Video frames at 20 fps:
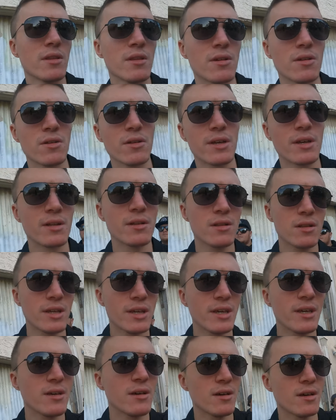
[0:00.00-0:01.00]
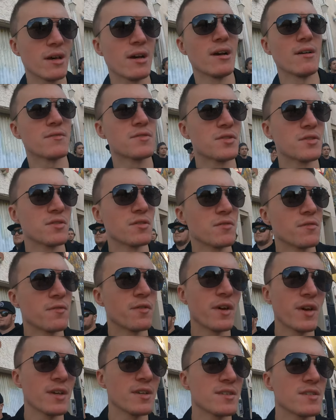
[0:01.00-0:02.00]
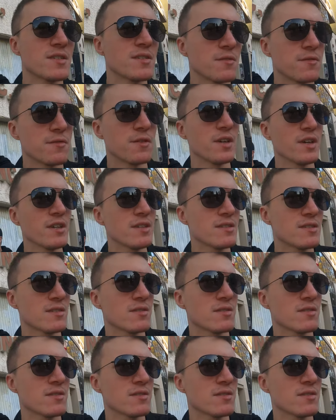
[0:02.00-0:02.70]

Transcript: Little Italy after the FaZe defeat.